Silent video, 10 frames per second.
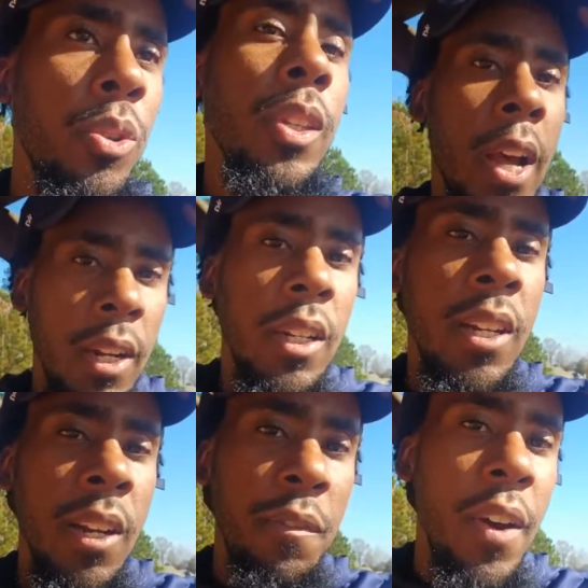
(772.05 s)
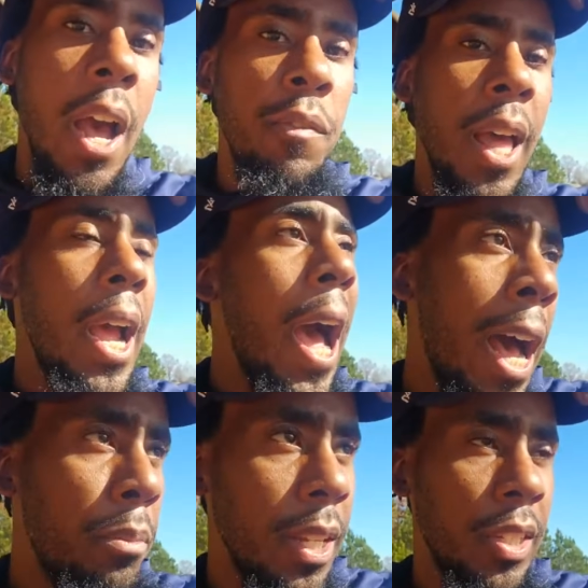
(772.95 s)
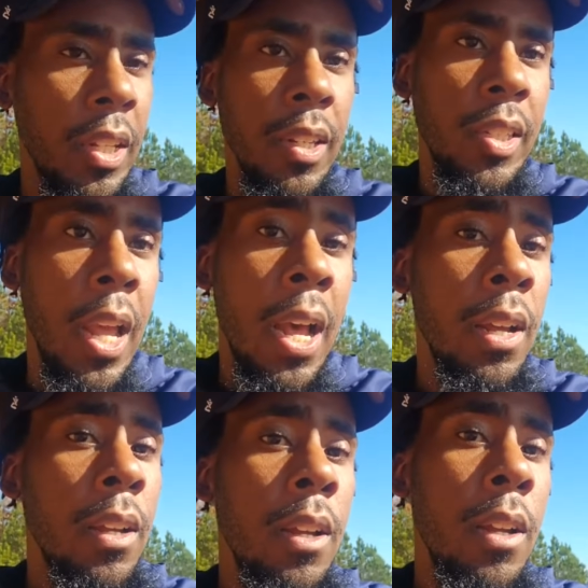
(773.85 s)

unidentified flying objects in the sky,